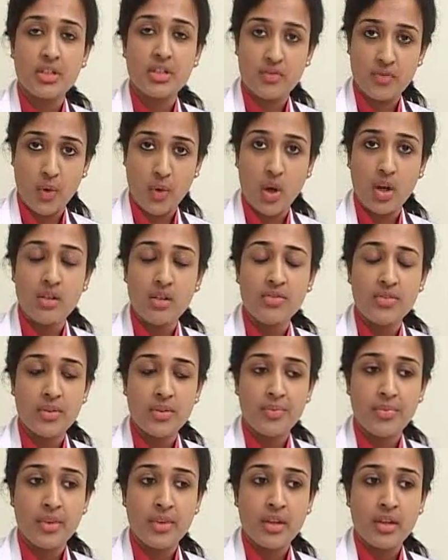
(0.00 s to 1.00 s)
involve
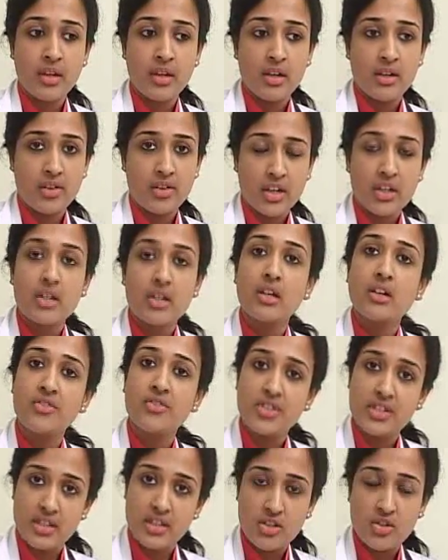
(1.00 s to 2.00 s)
regular
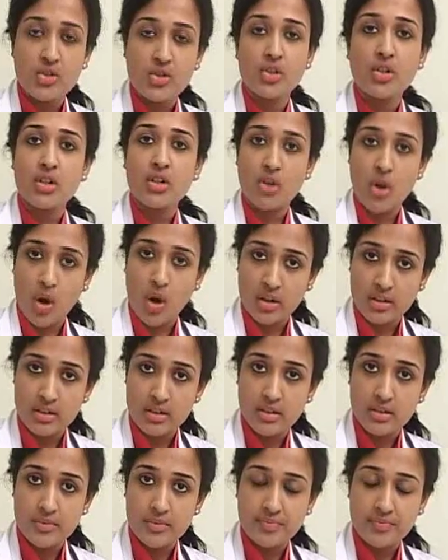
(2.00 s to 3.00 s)
visits to your
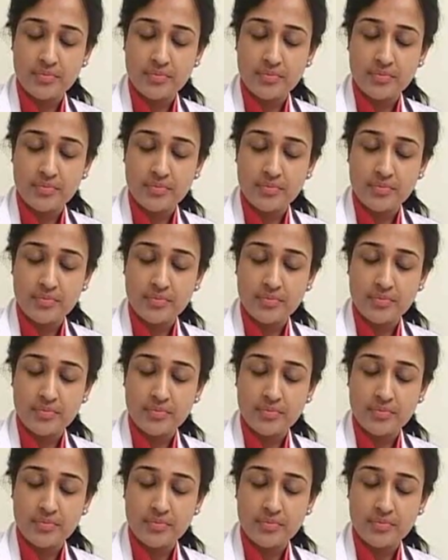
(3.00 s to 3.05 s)
doctor,